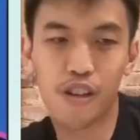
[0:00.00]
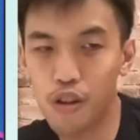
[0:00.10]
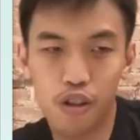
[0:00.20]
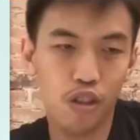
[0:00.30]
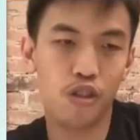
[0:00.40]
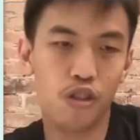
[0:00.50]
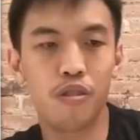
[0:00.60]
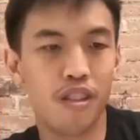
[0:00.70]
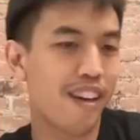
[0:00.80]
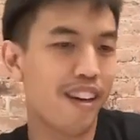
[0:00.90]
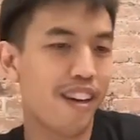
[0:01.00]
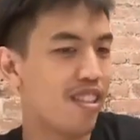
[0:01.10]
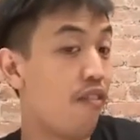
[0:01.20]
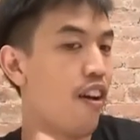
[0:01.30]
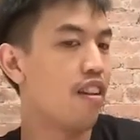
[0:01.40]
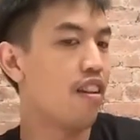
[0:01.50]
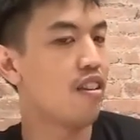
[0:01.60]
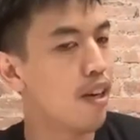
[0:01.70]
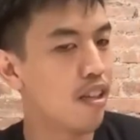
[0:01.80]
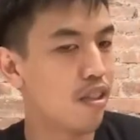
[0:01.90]
like you could just use like, let's say
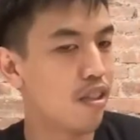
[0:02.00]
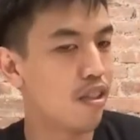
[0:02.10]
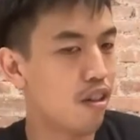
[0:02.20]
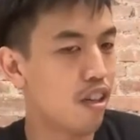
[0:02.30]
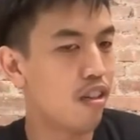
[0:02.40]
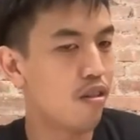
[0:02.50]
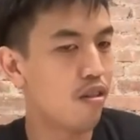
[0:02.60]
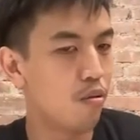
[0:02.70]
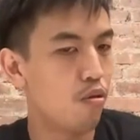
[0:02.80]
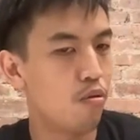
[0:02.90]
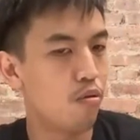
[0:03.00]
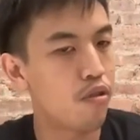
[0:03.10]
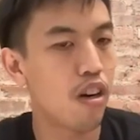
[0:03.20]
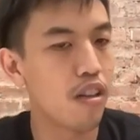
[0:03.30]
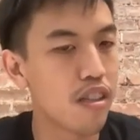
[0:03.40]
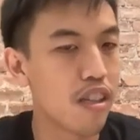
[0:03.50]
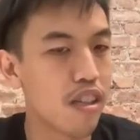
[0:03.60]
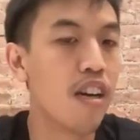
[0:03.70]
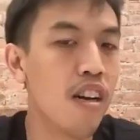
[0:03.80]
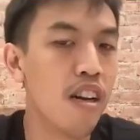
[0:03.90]
validator-based security to do withdrawals.
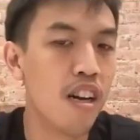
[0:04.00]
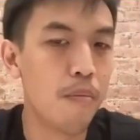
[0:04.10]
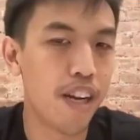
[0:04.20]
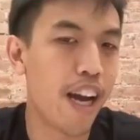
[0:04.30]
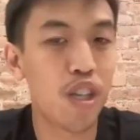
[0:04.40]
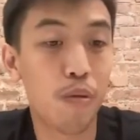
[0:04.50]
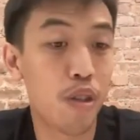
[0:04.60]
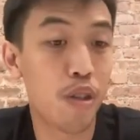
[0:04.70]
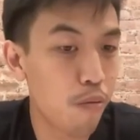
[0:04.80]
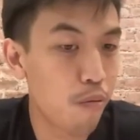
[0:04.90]
But actually what's